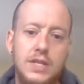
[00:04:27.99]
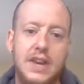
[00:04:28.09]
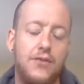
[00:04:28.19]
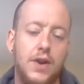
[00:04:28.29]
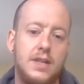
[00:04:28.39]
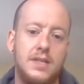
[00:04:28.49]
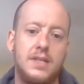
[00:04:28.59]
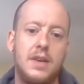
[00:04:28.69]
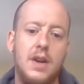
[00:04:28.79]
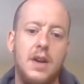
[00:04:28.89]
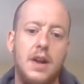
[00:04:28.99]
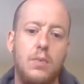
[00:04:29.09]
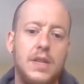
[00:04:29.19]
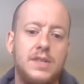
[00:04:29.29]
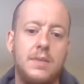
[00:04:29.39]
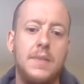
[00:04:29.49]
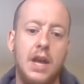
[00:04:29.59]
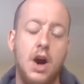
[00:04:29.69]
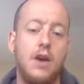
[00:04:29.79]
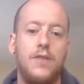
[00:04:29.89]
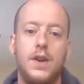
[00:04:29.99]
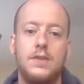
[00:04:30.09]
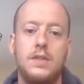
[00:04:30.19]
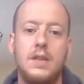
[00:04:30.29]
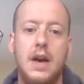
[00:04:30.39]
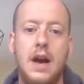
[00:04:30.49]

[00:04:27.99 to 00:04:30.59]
a difference when submitting offers.